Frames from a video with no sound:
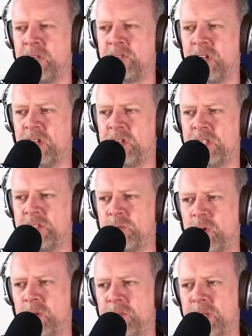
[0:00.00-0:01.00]
So this is
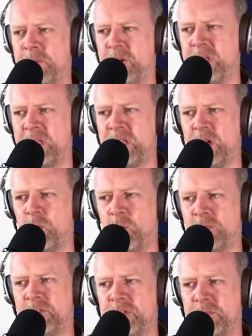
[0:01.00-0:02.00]
what I mean by you don't
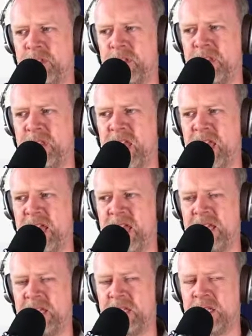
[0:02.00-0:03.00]
want something
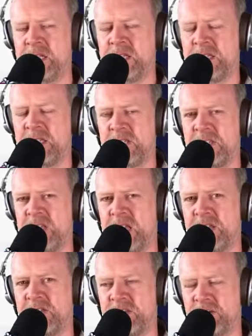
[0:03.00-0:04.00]
there that
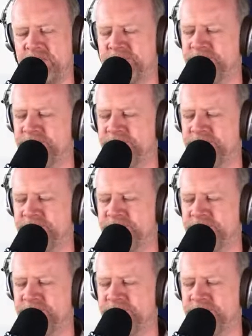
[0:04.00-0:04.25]
says